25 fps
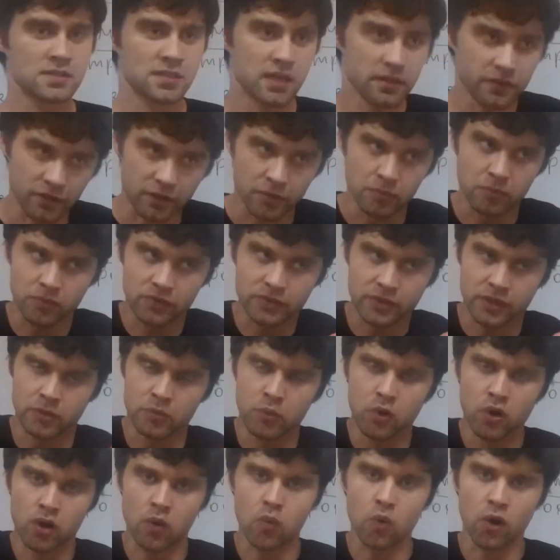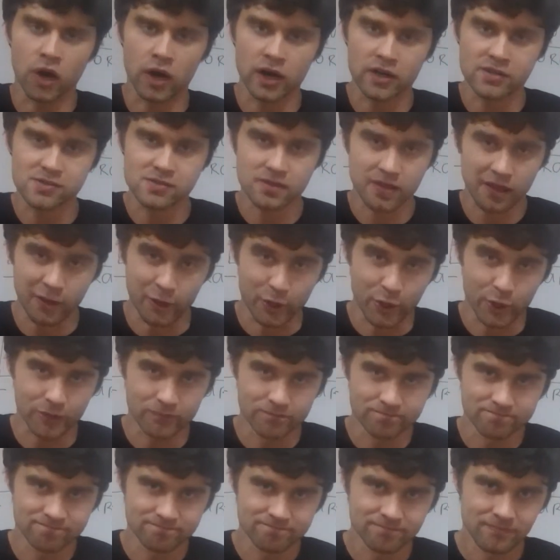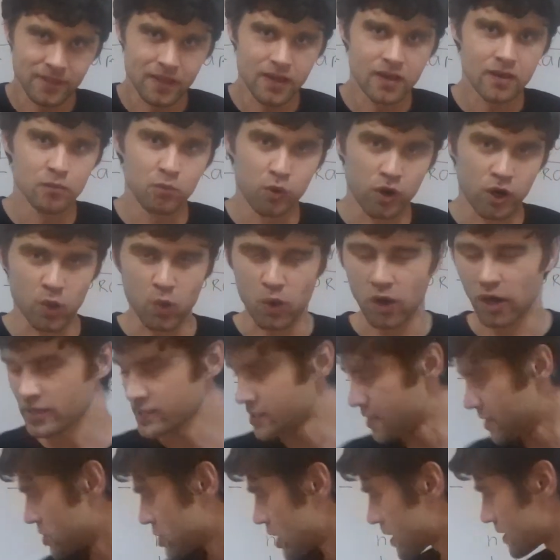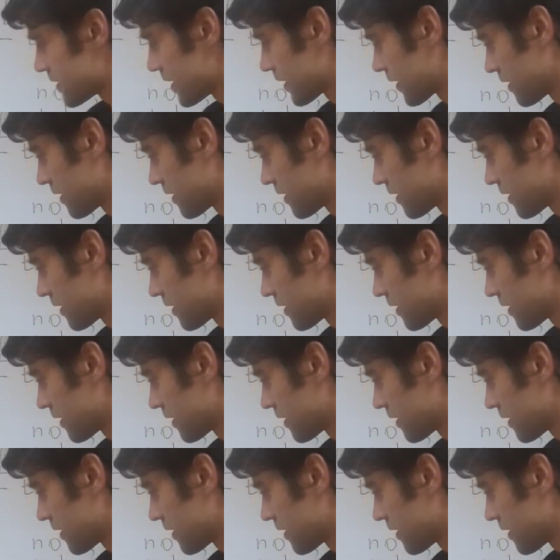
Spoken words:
See, there are more words here, more words, and just